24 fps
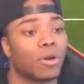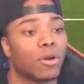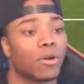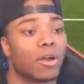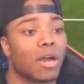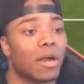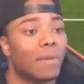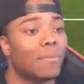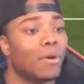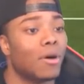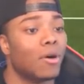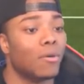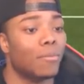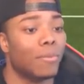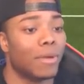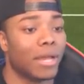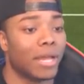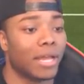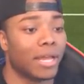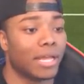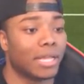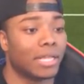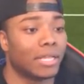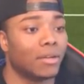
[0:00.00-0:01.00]
bro. Come on,
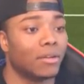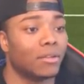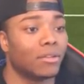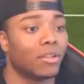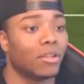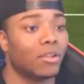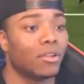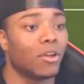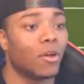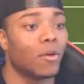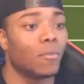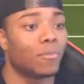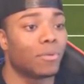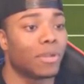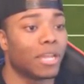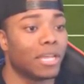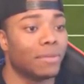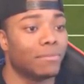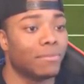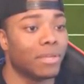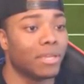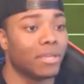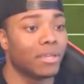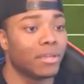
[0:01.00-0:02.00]
man. Don't, don't, don't play
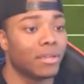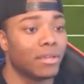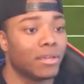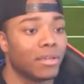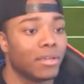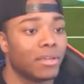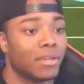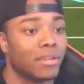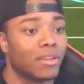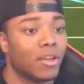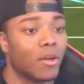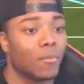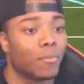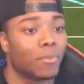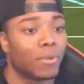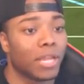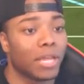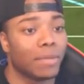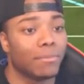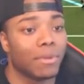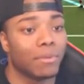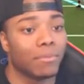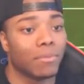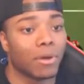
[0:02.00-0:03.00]
me. Don't
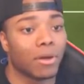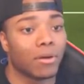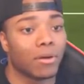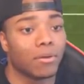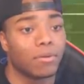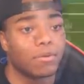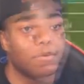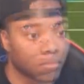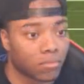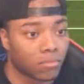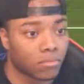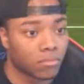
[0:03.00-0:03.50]
play me, bro.